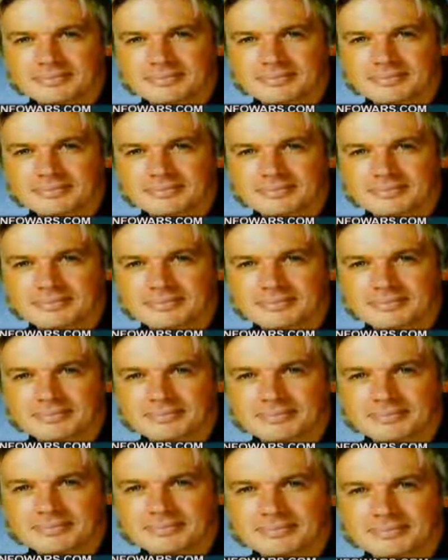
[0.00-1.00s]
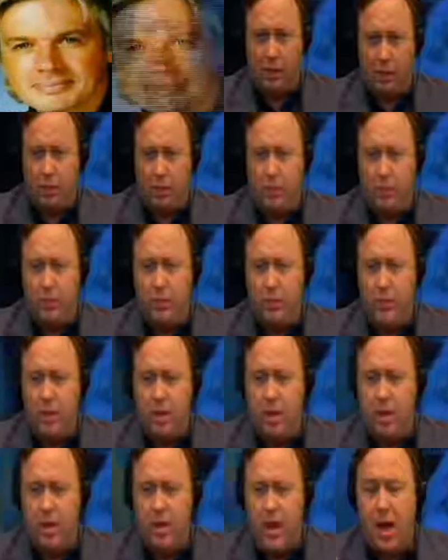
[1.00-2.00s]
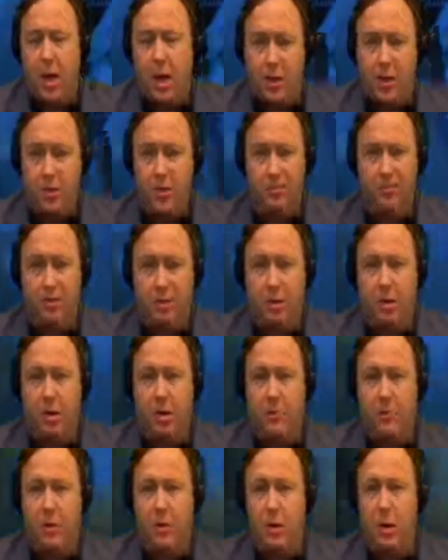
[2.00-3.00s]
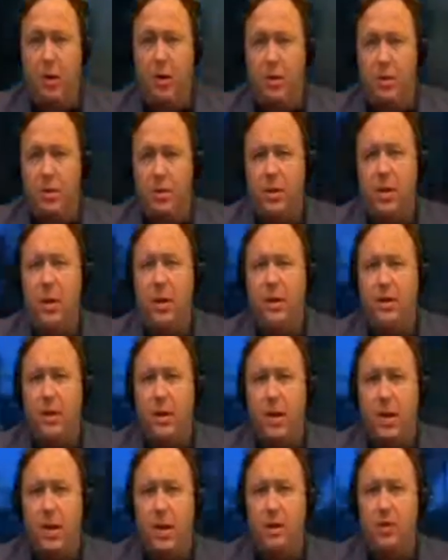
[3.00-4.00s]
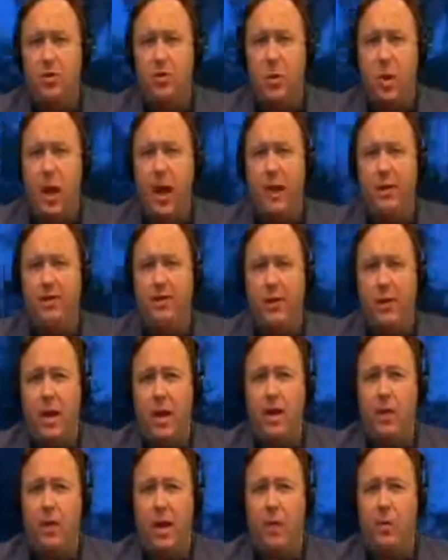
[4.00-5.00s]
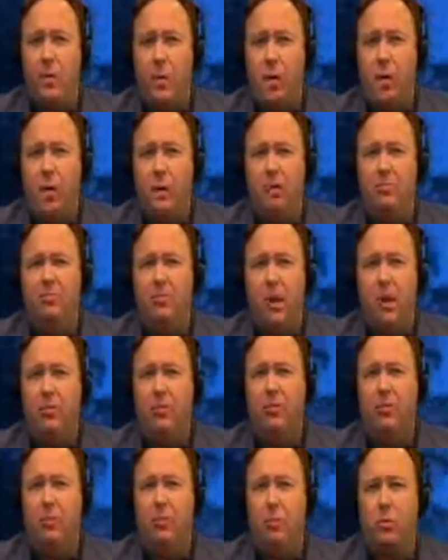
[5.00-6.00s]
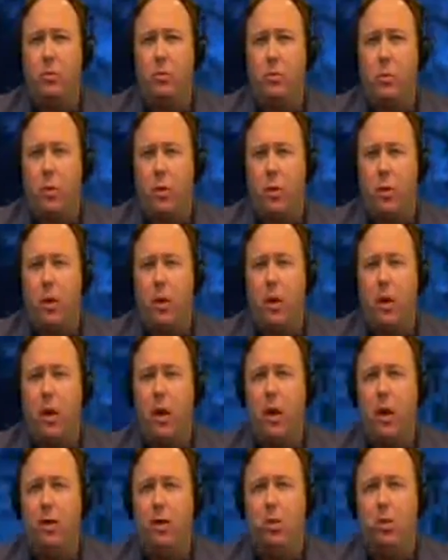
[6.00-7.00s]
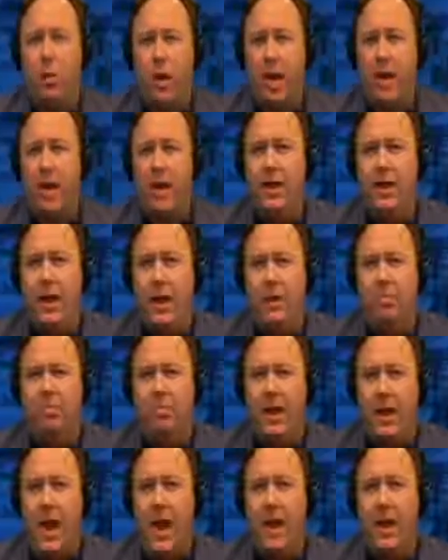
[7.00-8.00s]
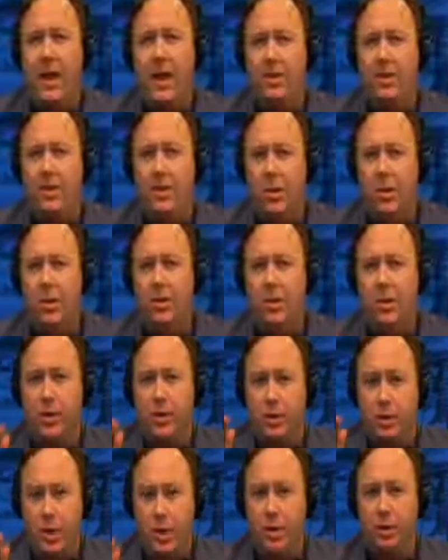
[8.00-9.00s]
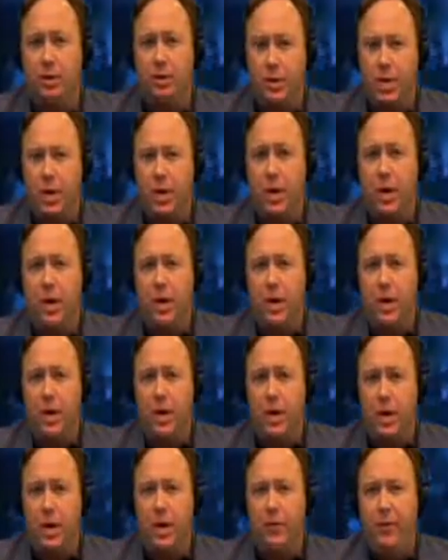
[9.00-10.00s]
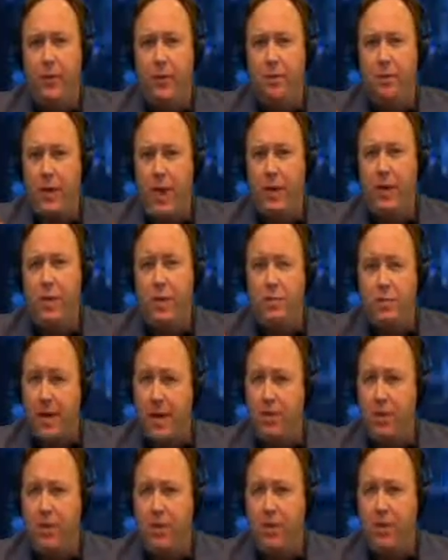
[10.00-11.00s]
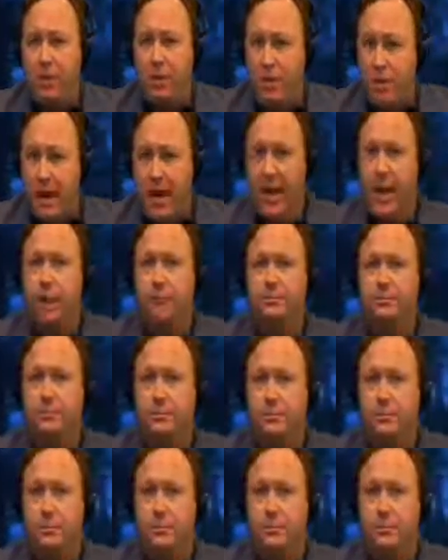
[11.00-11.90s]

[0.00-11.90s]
And then we get into colors, using colors to program. Have you noticed that he and his wife, the night they won, both wore red and black, and so did their children? Again, there's major messages in that.